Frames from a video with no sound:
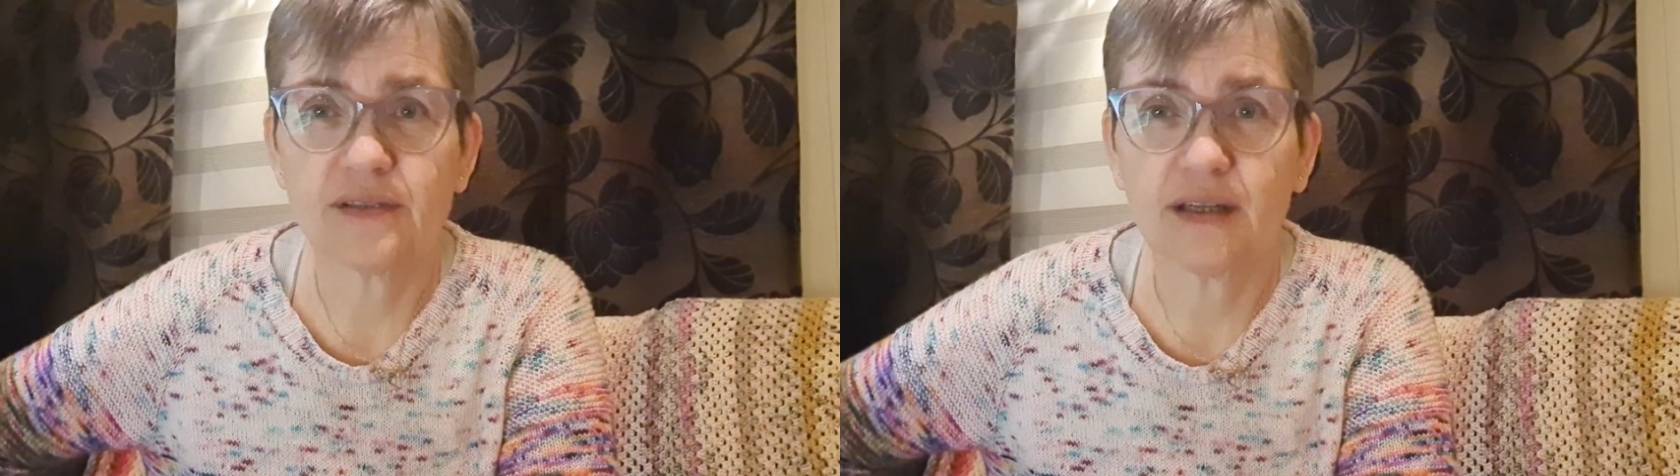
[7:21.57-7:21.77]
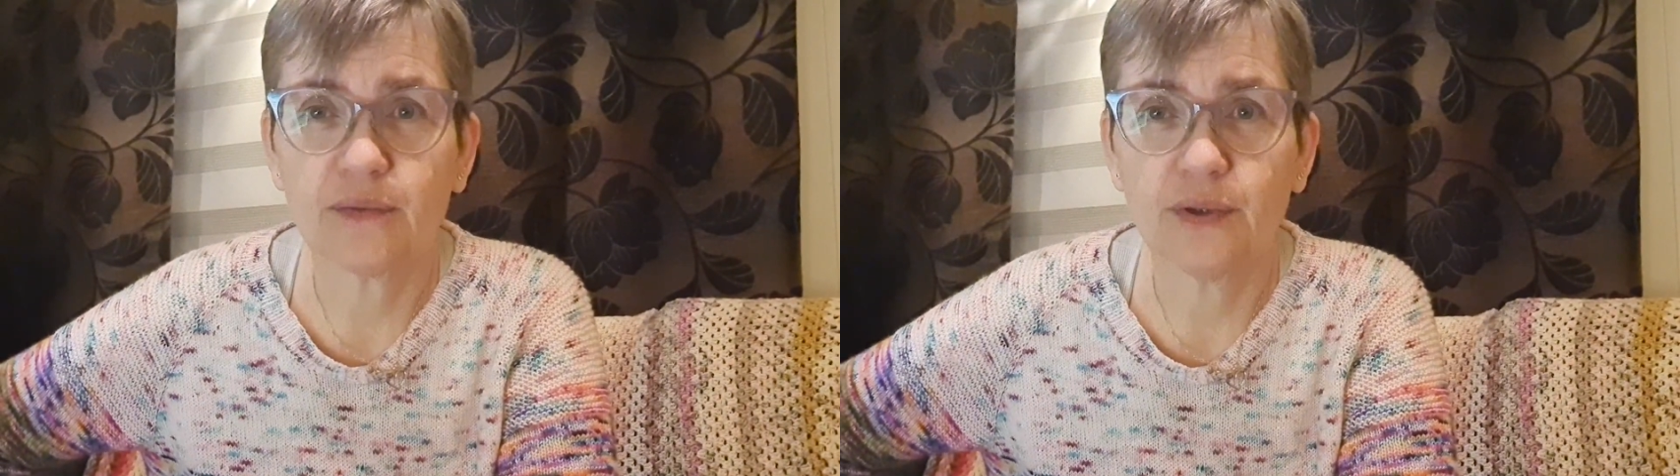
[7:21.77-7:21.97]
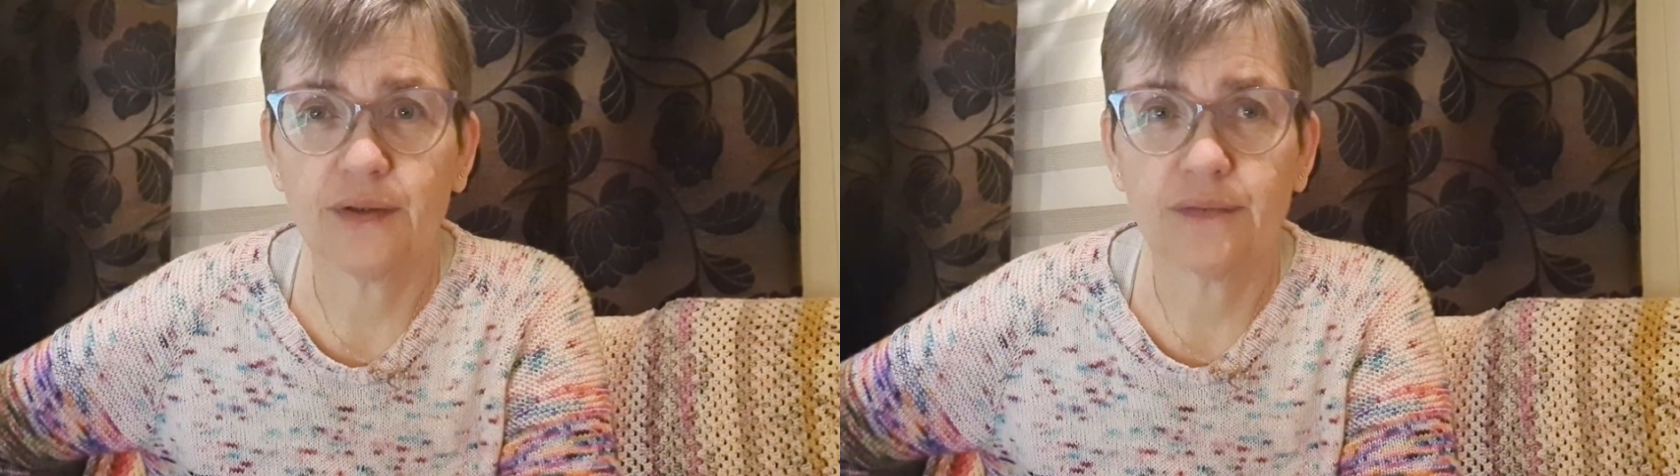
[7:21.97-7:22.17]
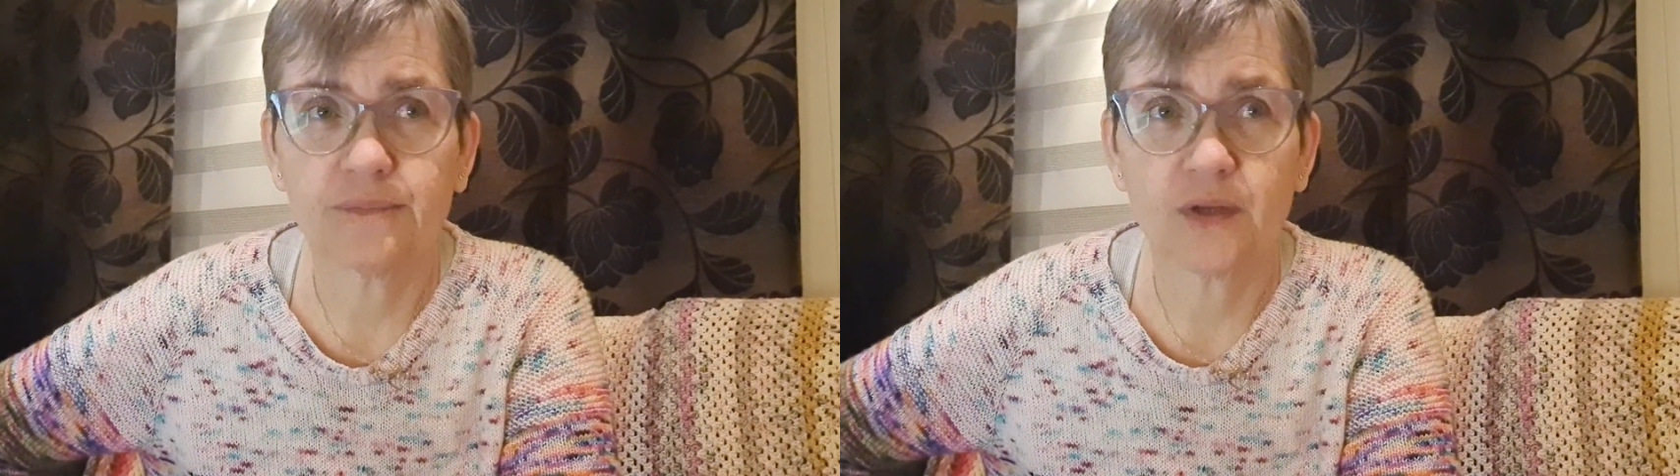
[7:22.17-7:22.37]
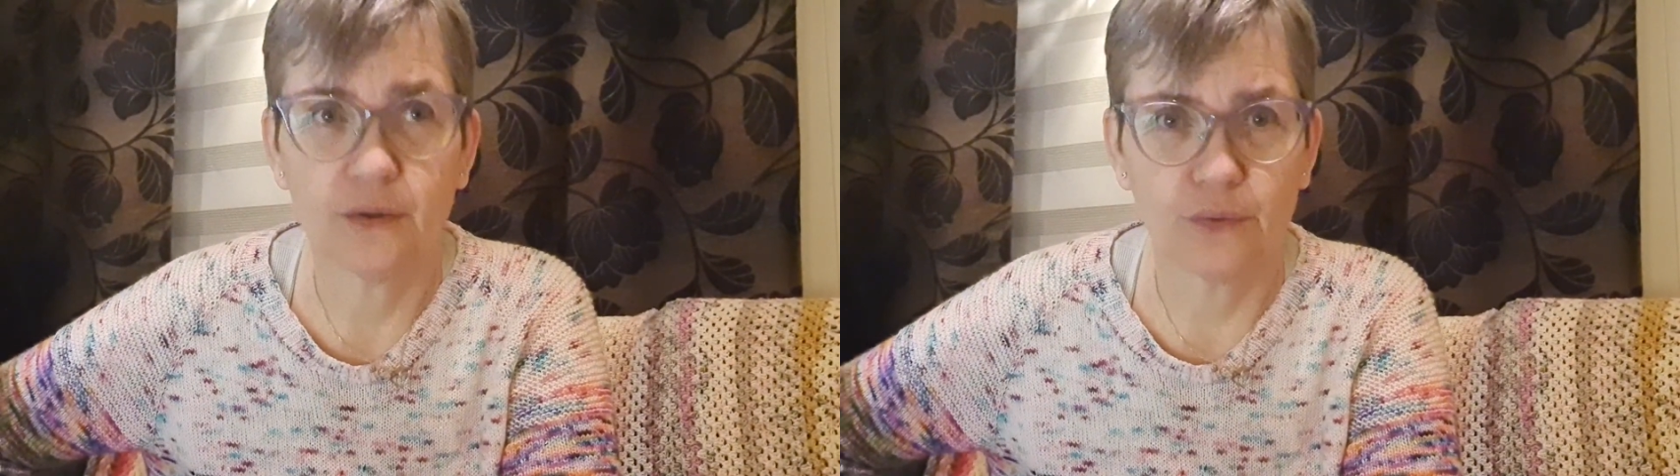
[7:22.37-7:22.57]
that word.
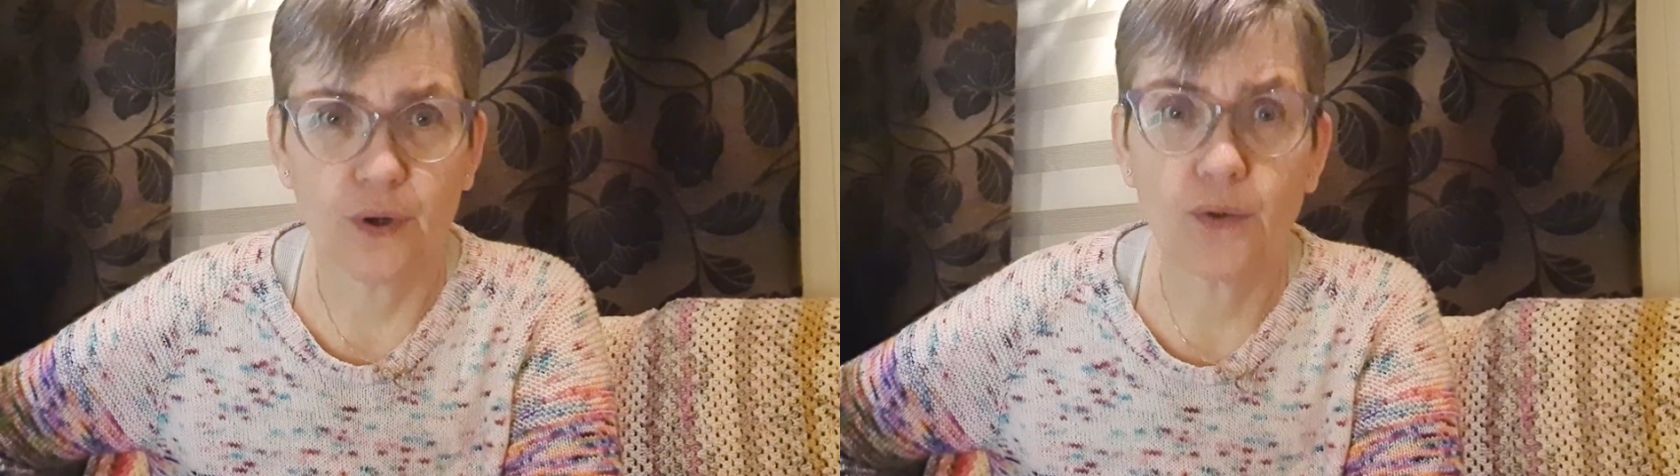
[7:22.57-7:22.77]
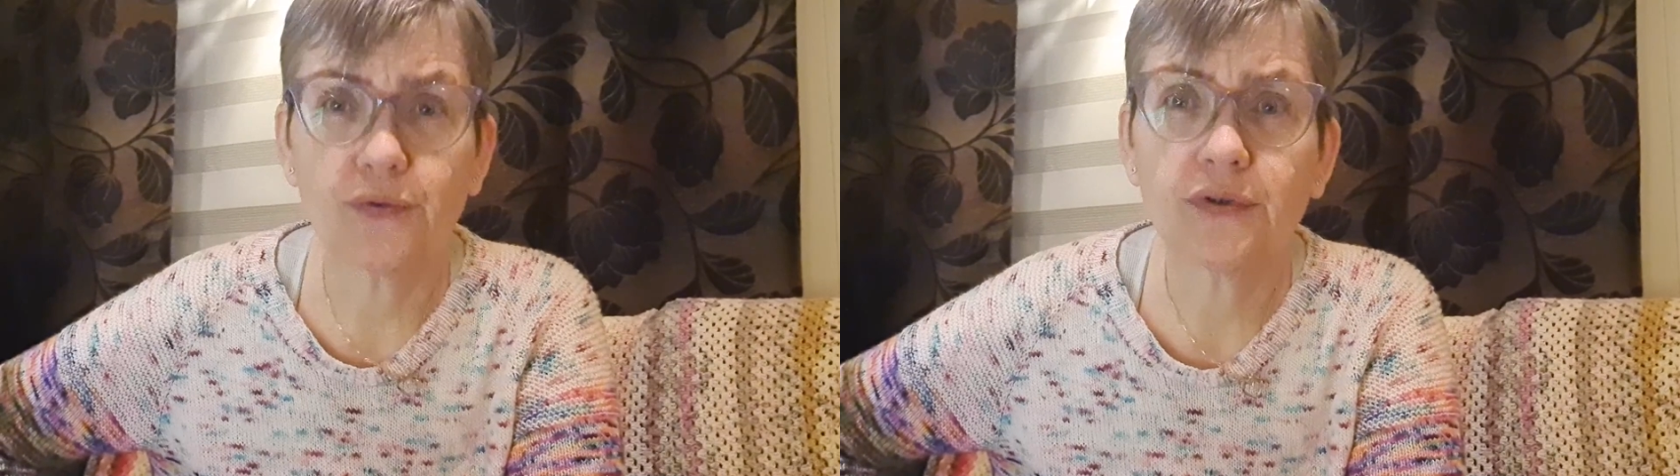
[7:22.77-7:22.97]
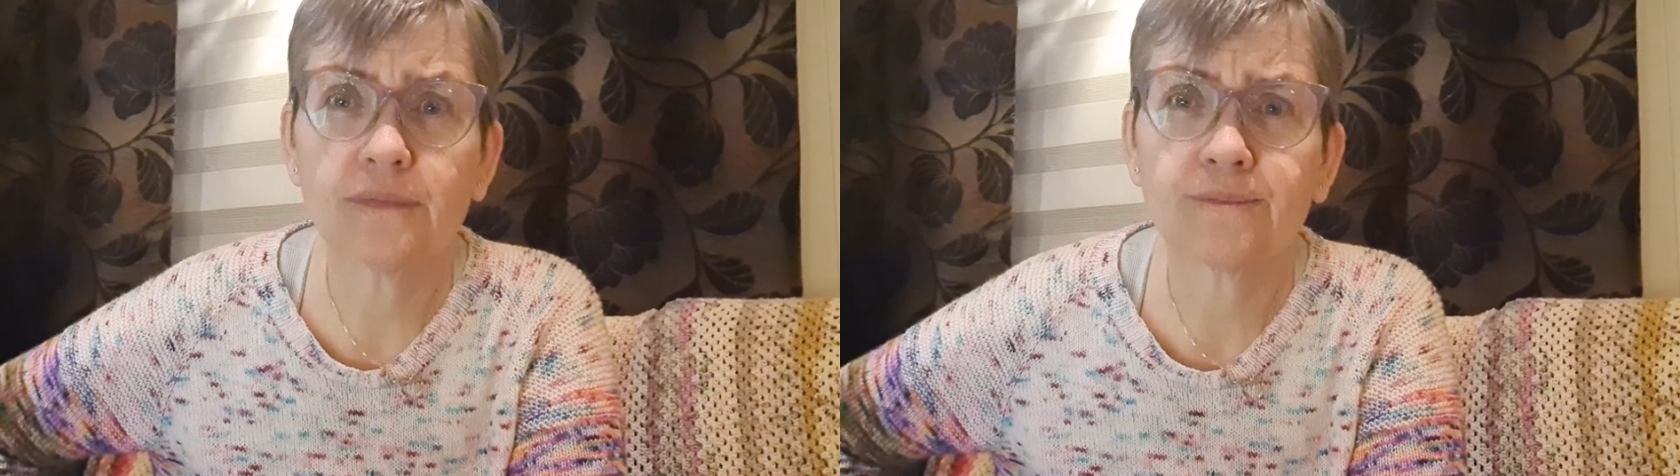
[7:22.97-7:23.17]
Road?